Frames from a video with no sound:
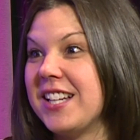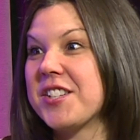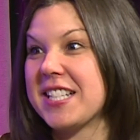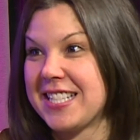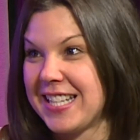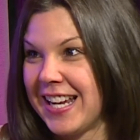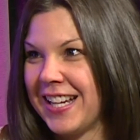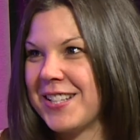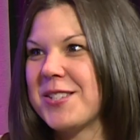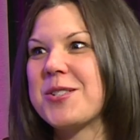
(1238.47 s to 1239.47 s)
here to
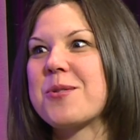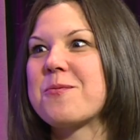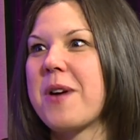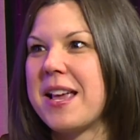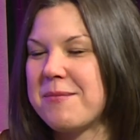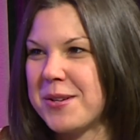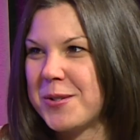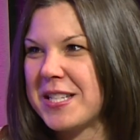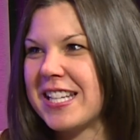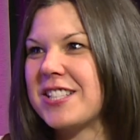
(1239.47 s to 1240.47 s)
sing, to write
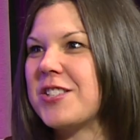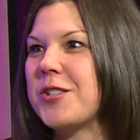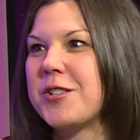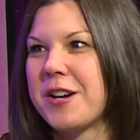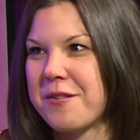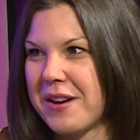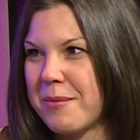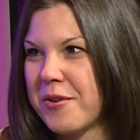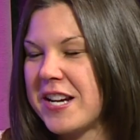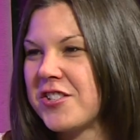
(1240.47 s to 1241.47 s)
music, to share
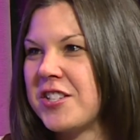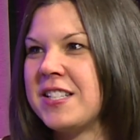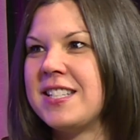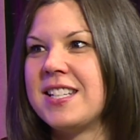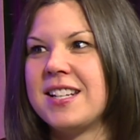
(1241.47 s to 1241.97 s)
vibration,